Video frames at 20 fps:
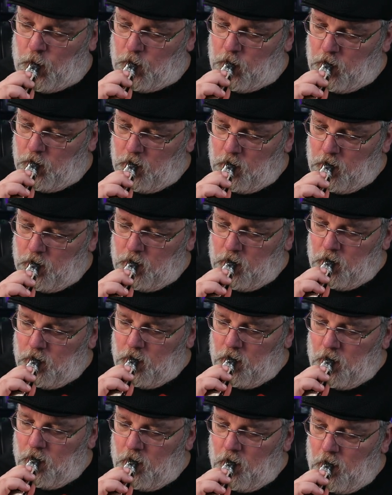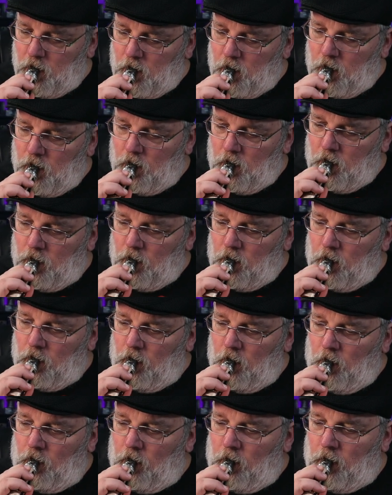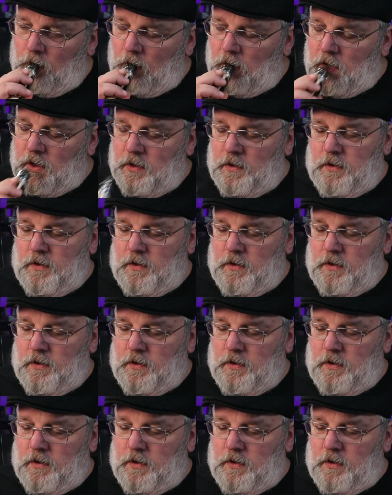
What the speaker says: Nobody speaks.